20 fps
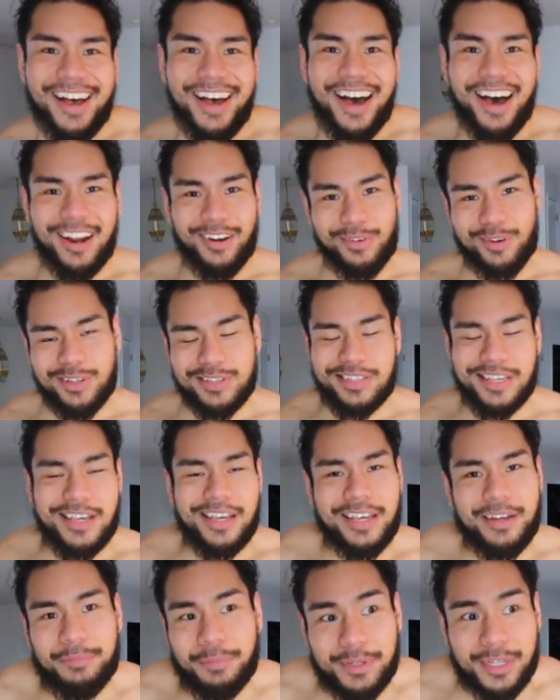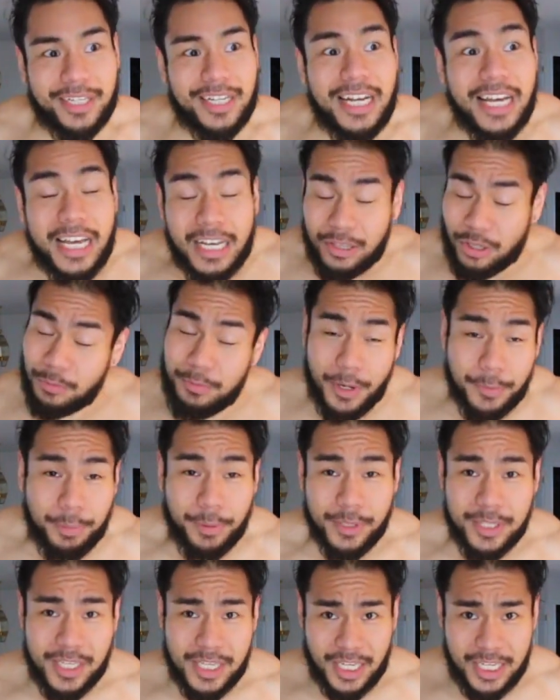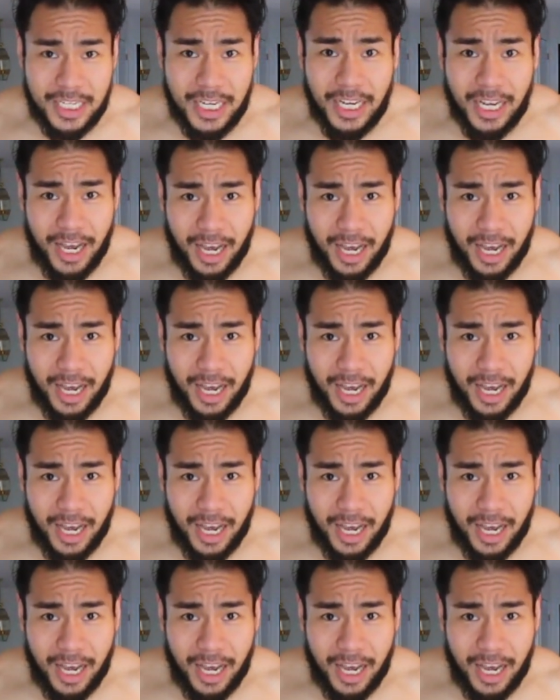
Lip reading: I don't want to say it, but don't be a pussy.